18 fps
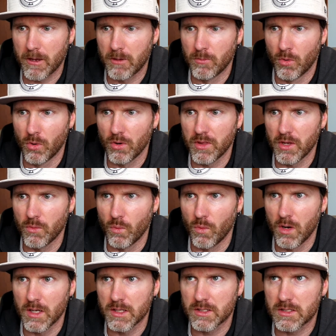more
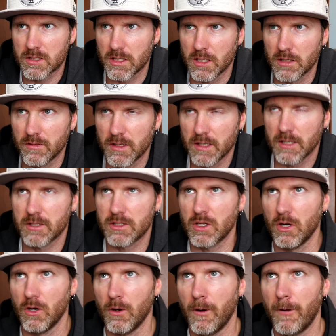than one service.
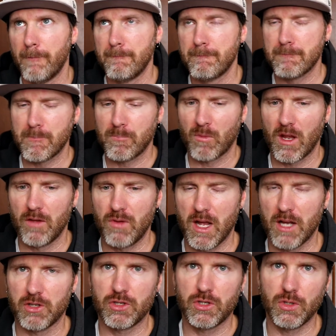So if
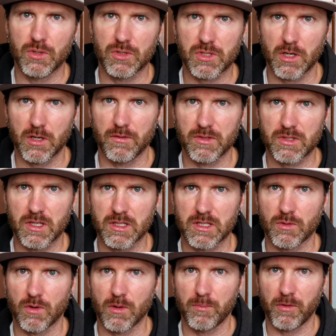you had two
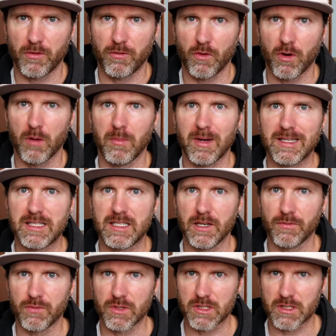services that were performed by
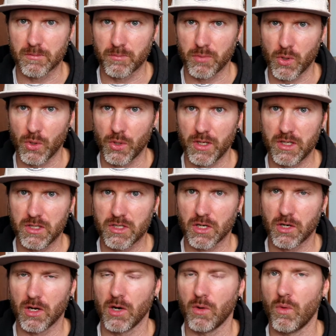different employees,
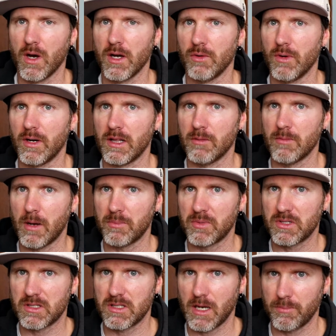you're going to want to ring them
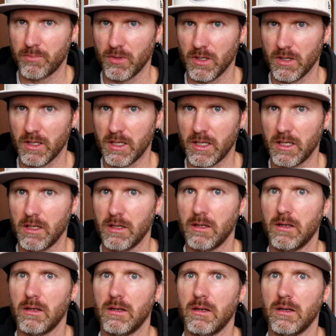up
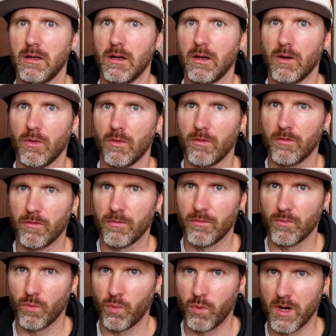separately
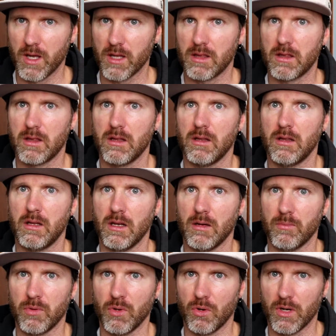with the
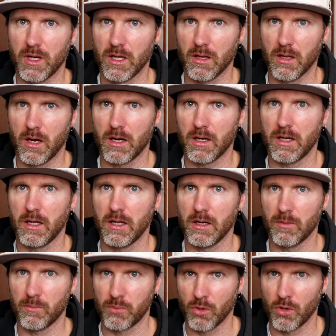employee logged
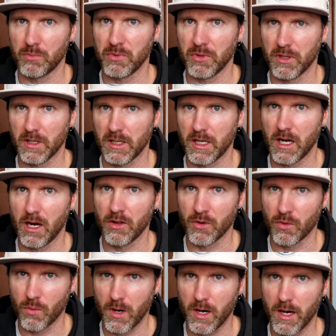in appropriately.
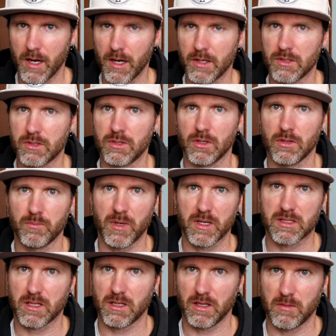Otherwise, you're
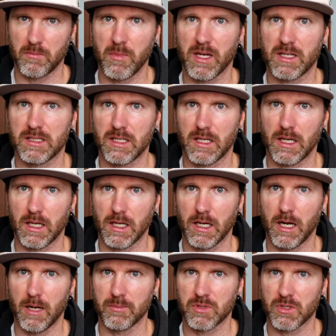basically mixing
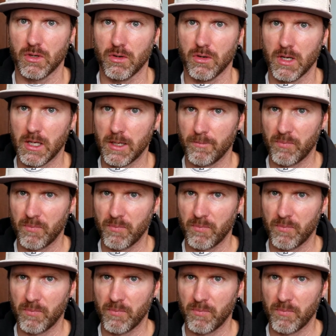it up. So